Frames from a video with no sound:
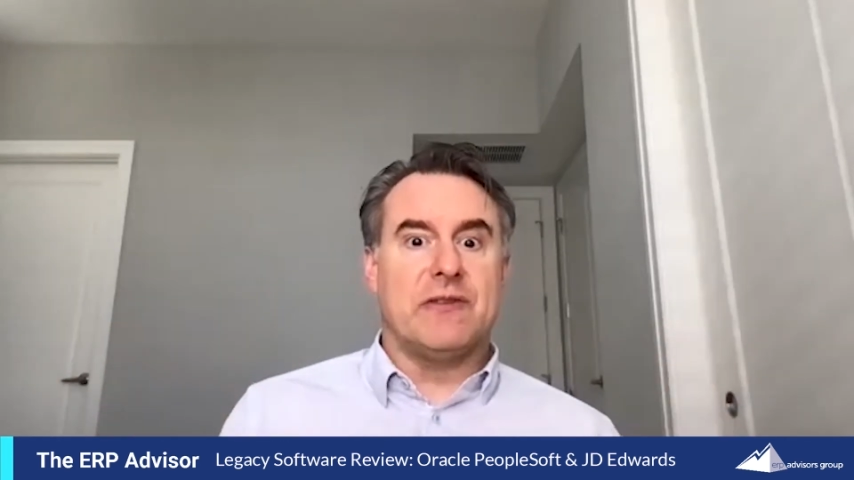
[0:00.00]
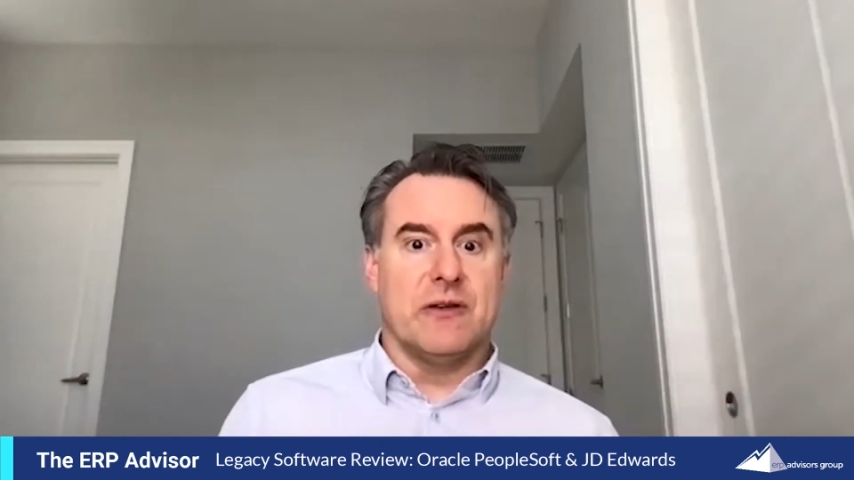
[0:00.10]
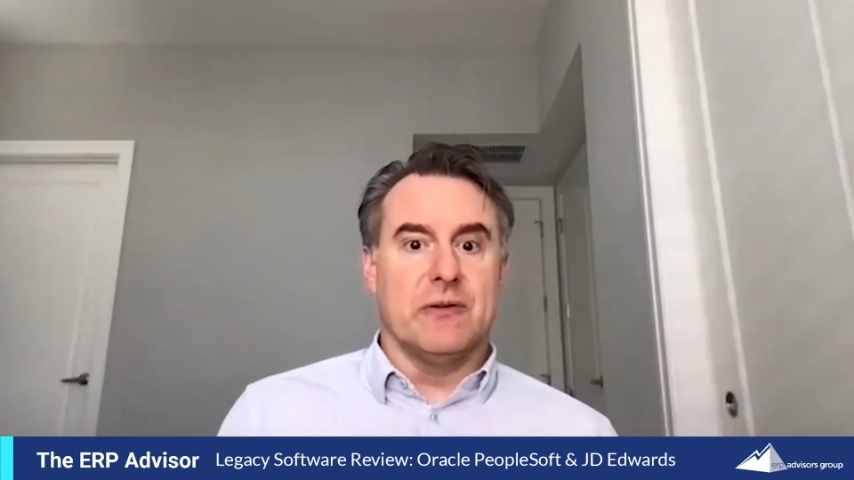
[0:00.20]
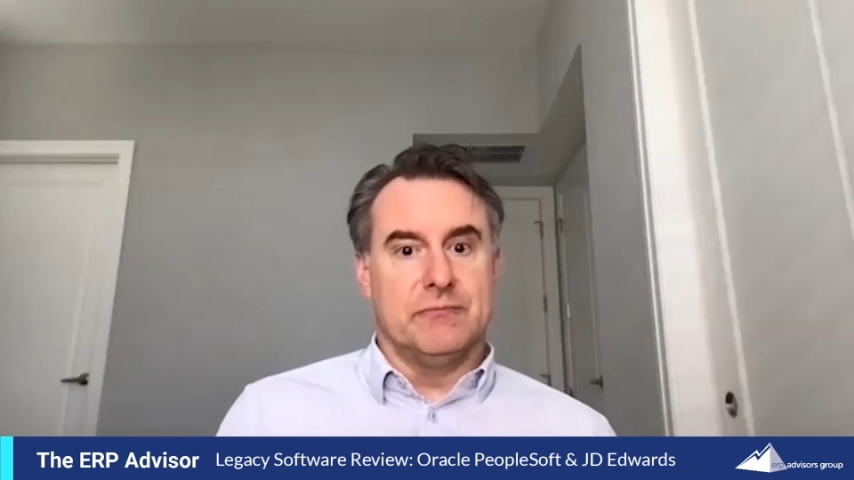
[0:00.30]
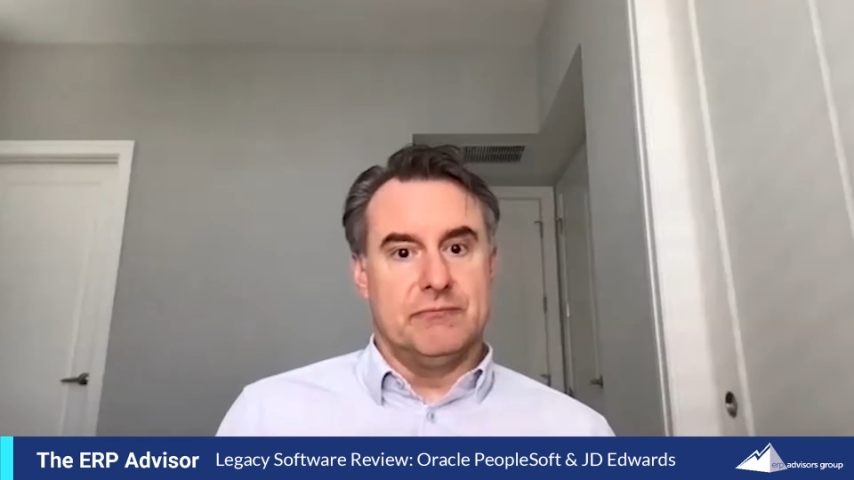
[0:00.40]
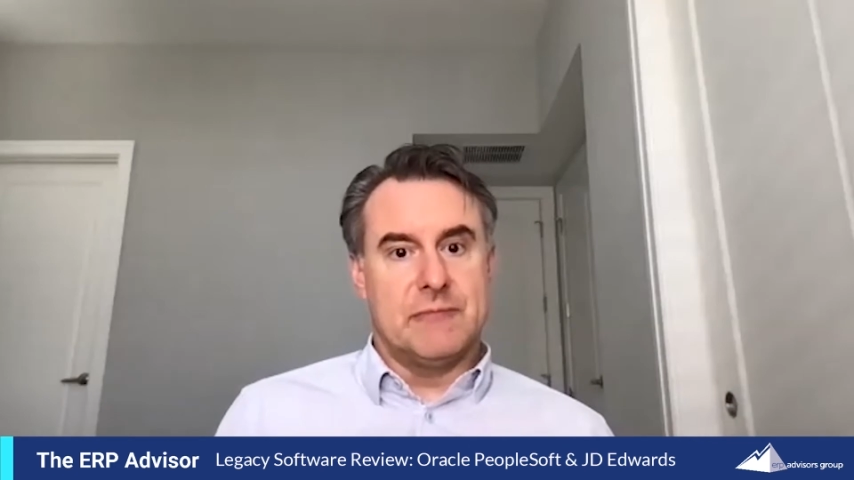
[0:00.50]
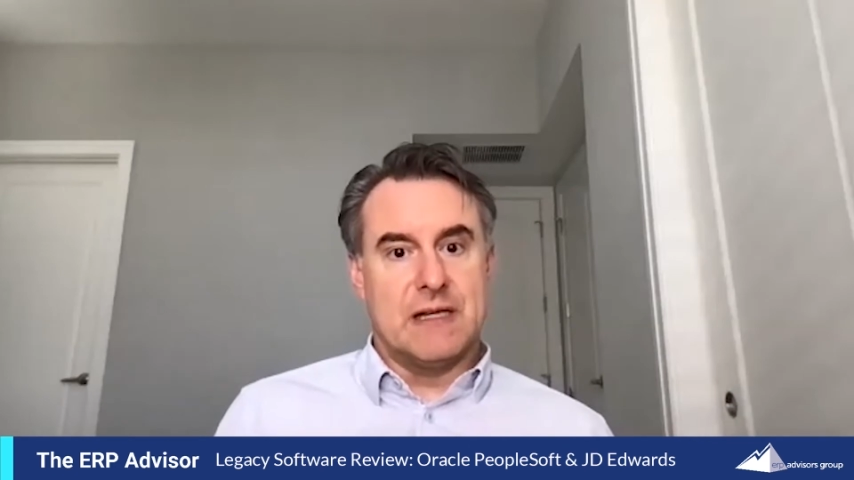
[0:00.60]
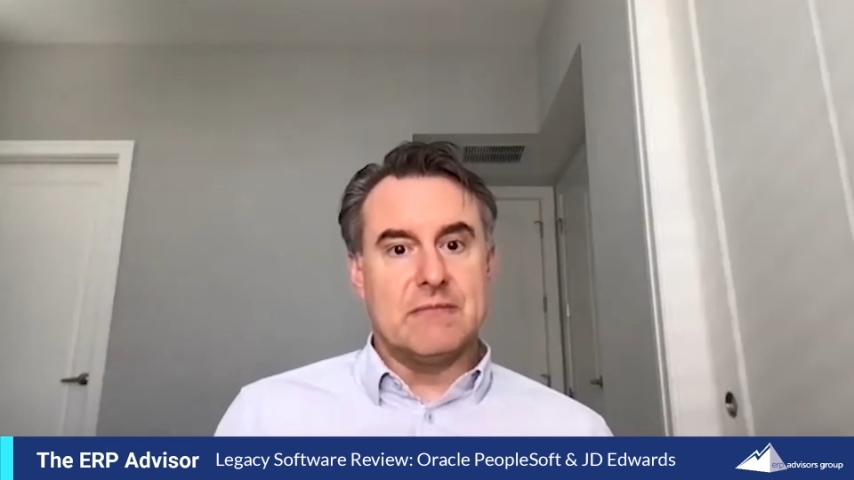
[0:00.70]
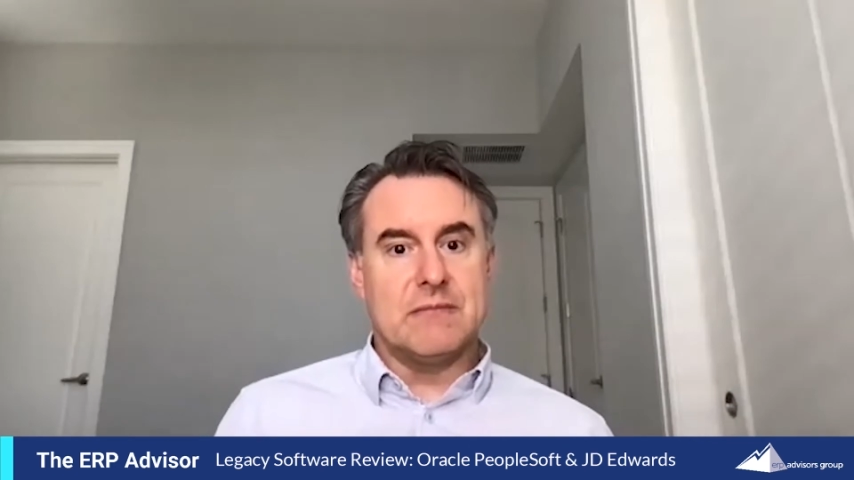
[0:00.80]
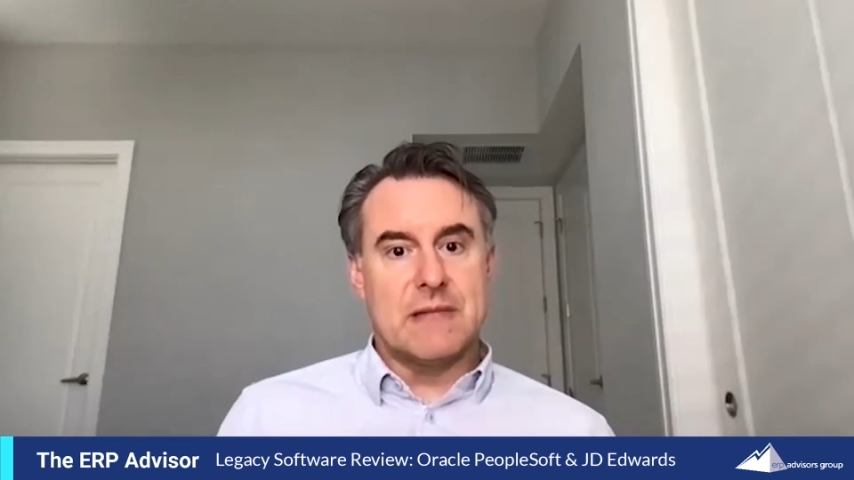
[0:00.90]
to.
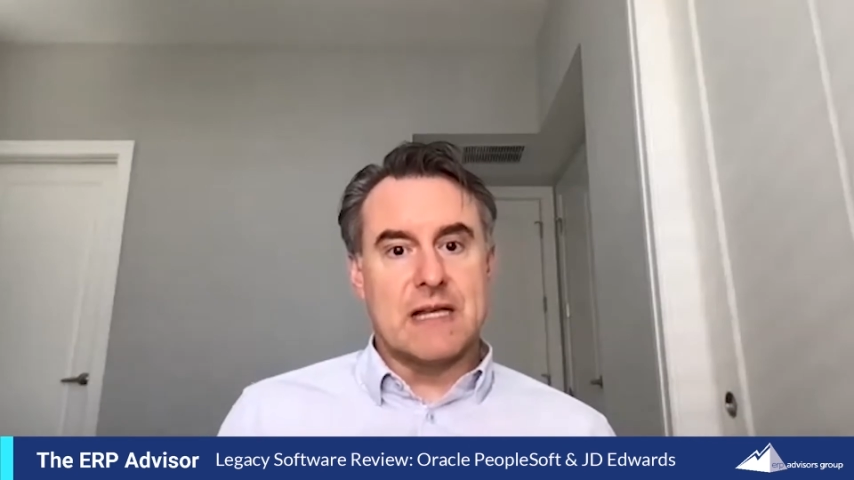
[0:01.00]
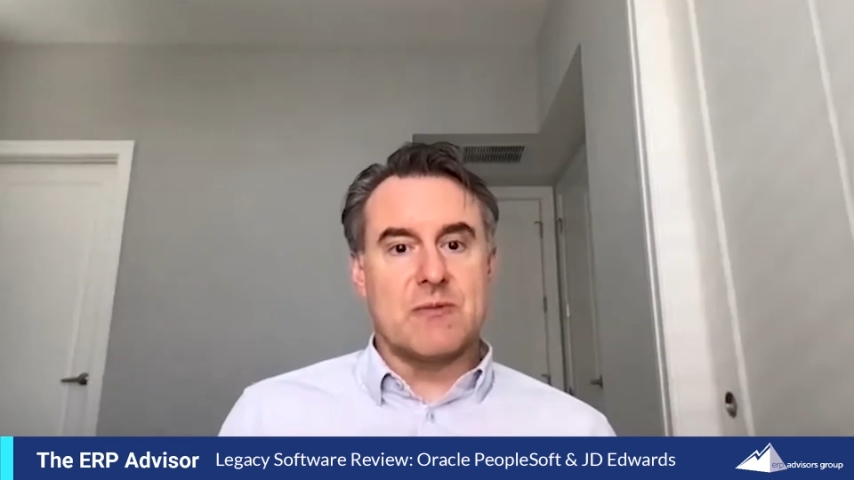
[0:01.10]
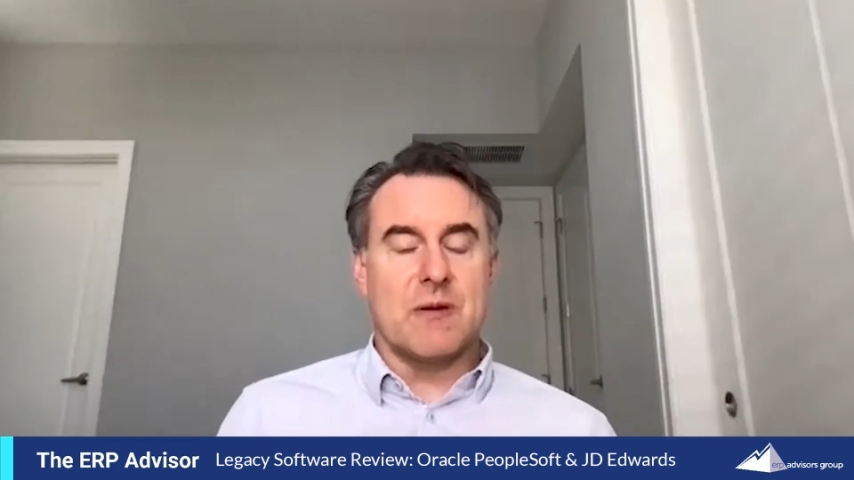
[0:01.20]
That's what